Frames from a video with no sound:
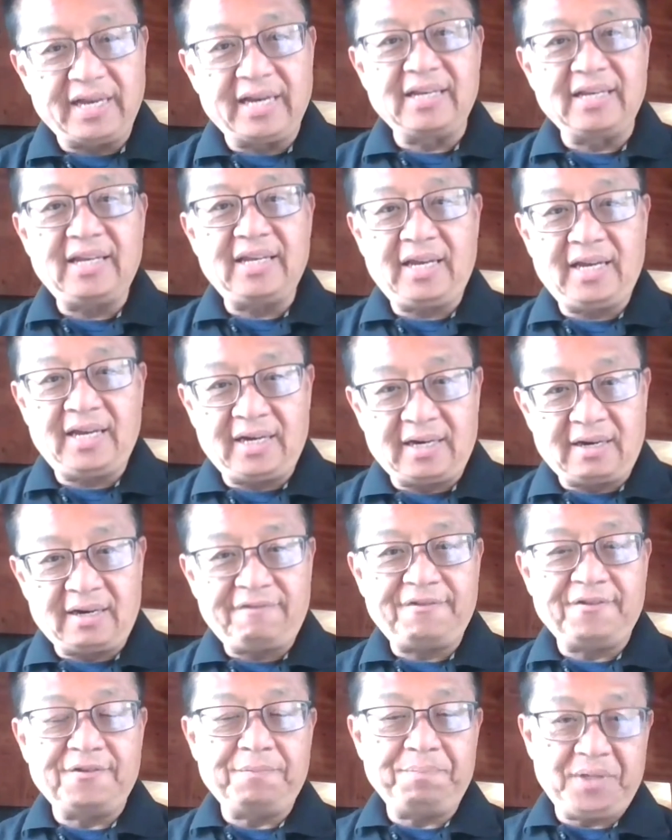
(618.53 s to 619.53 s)
and care
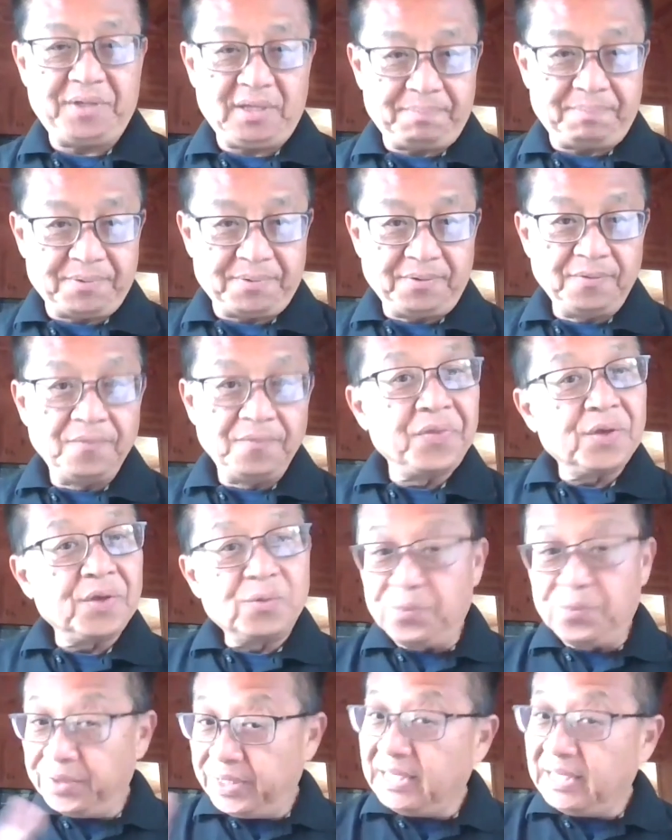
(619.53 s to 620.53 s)
for people,
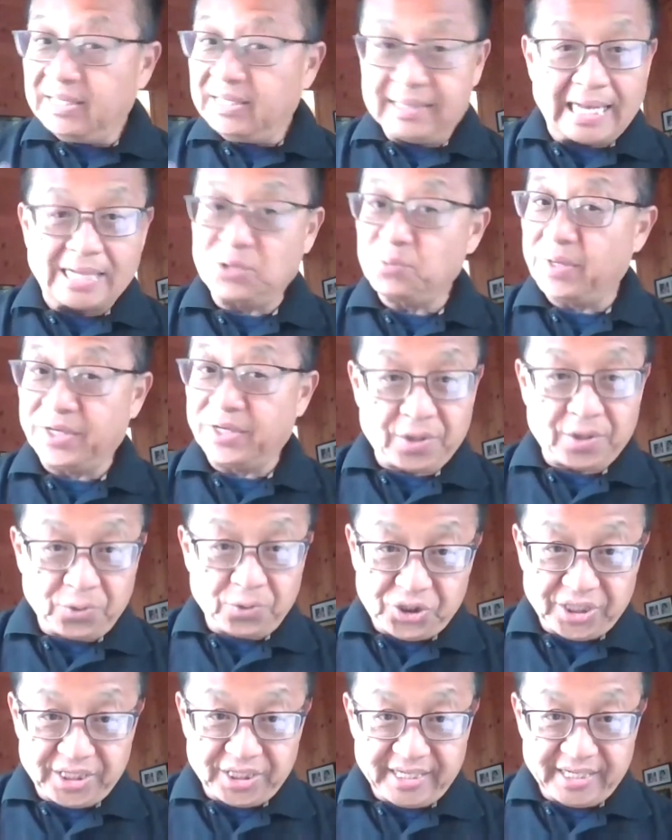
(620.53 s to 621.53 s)
really that's what
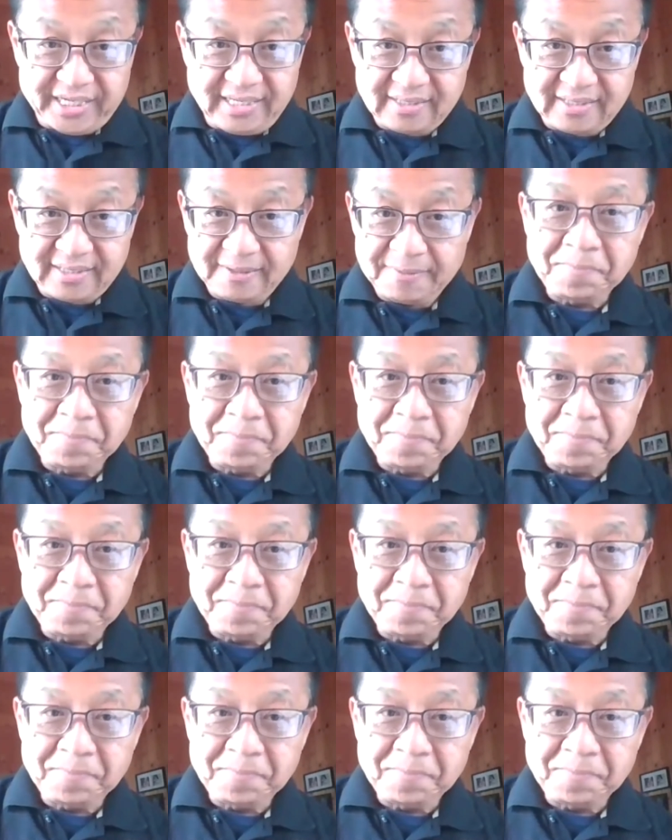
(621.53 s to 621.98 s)
coaching is.